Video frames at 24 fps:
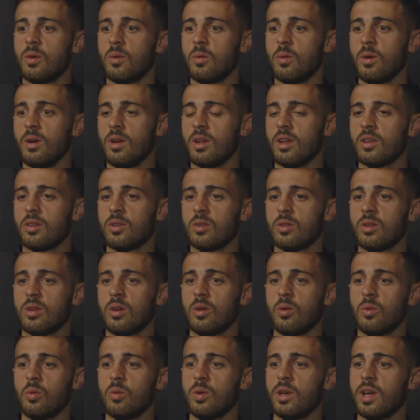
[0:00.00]
Well, I don't
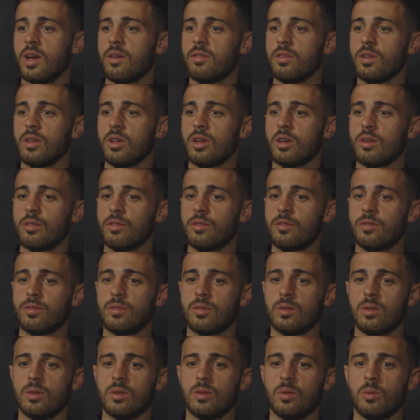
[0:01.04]
know. We have a lot
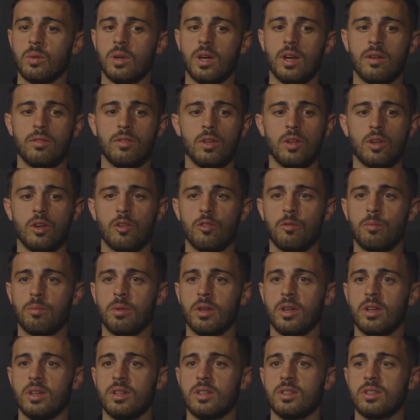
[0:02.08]
of we have a lot of
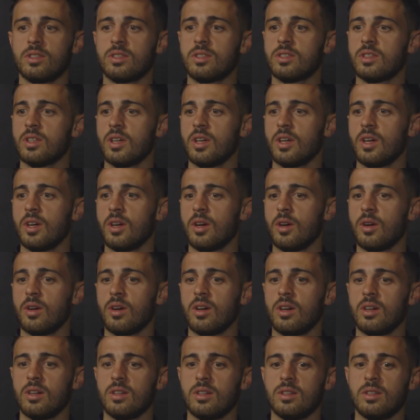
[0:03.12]
players
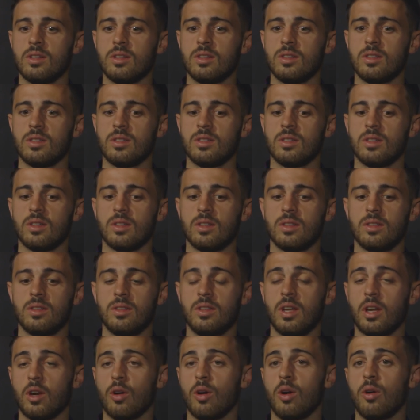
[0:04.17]
uh,
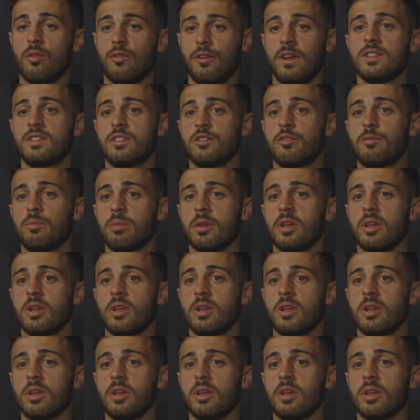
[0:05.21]
that are offensive